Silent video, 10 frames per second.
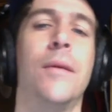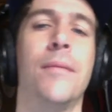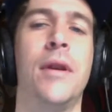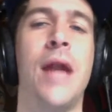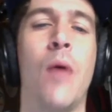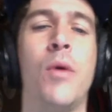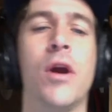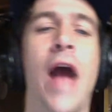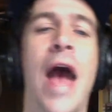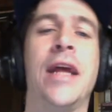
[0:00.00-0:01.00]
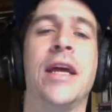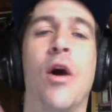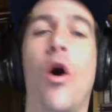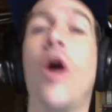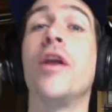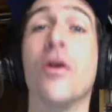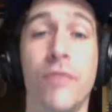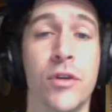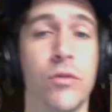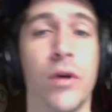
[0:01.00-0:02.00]
now we are adding an
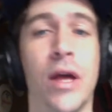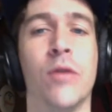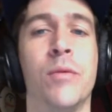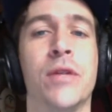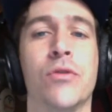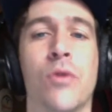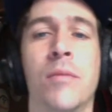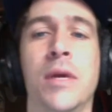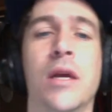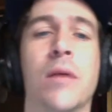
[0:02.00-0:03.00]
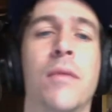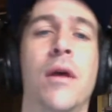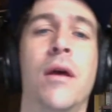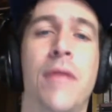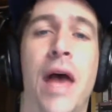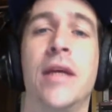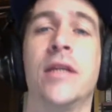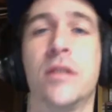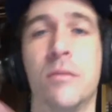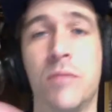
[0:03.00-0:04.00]
audio-visual element to our medium, that
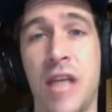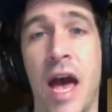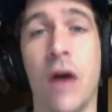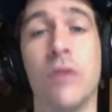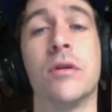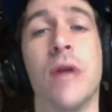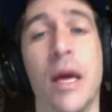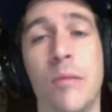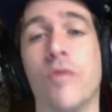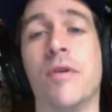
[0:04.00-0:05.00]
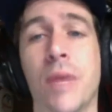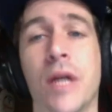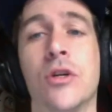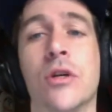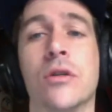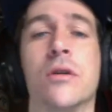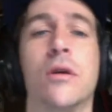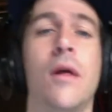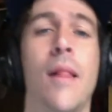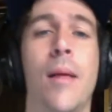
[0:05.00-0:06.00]
is, sound and moving pictures.
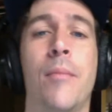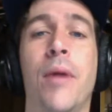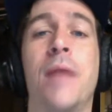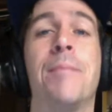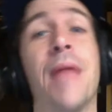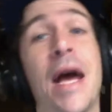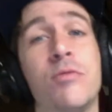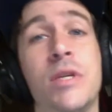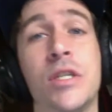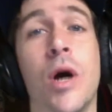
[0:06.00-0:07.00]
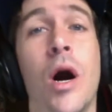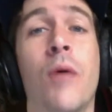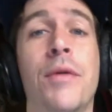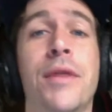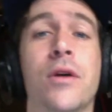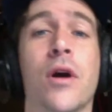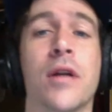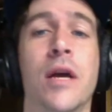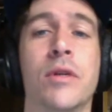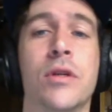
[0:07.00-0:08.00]
But as we saw with The Dark
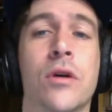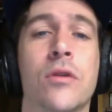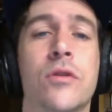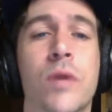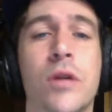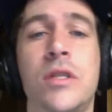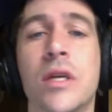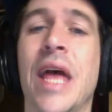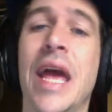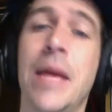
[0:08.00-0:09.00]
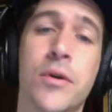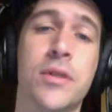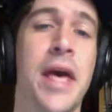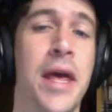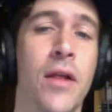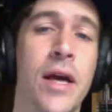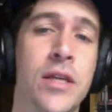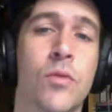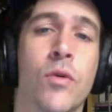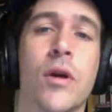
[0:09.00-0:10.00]
Knight Returns, we are still able to analyze
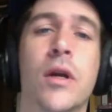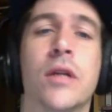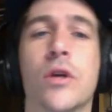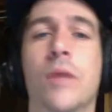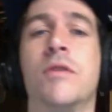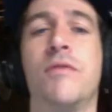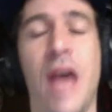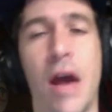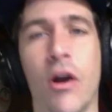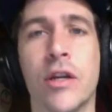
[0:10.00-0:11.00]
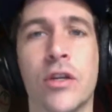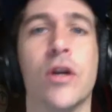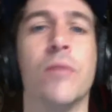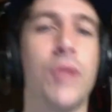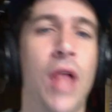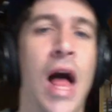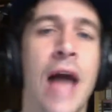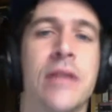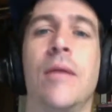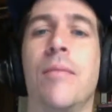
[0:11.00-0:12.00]
the work in terms of character,
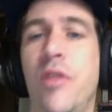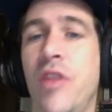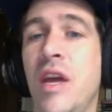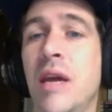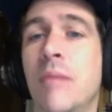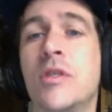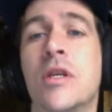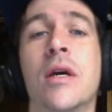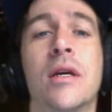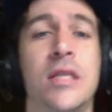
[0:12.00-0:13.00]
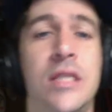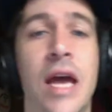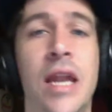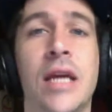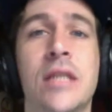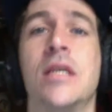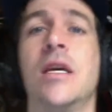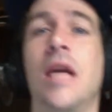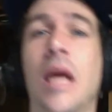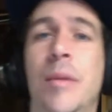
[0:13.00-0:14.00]
plot, themes, settings,
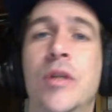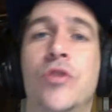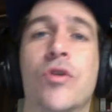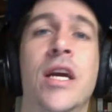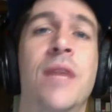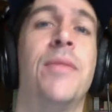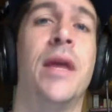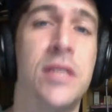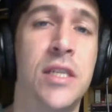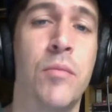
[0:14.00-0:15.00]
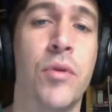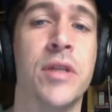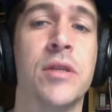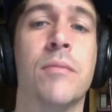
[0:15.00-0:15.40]
imagery, and symbolism.